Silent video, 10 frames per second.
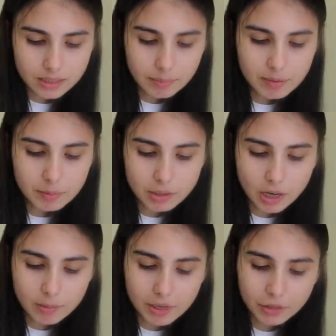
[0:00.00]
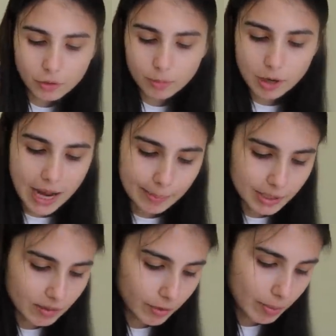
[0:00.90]
Some people talk about the normal
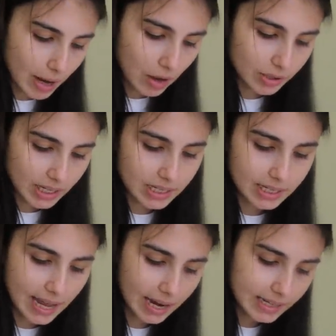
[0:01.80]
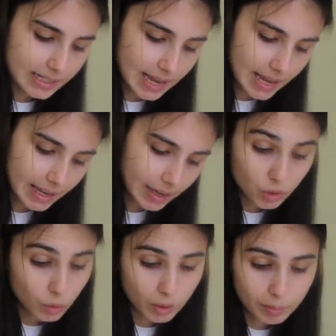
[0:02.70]
habits of their bowels, and to that I say,
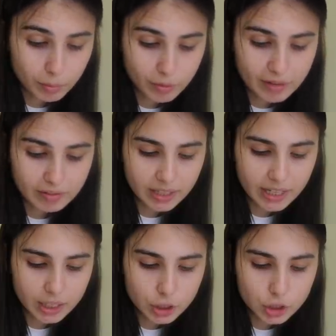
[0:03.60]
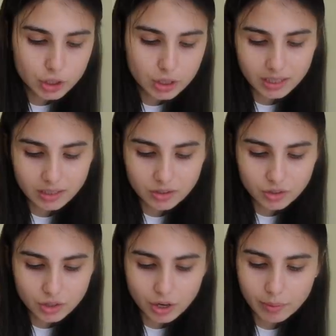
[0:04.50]
your privilege
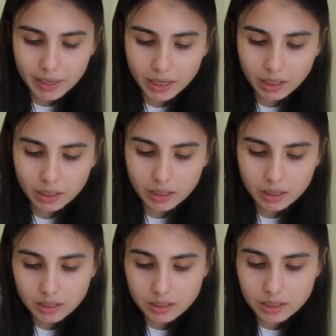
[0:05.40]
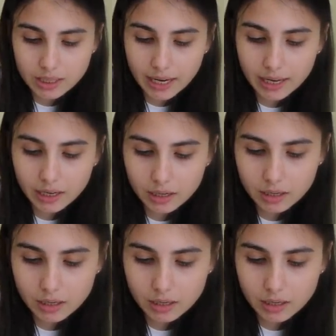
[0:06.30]
is showing today.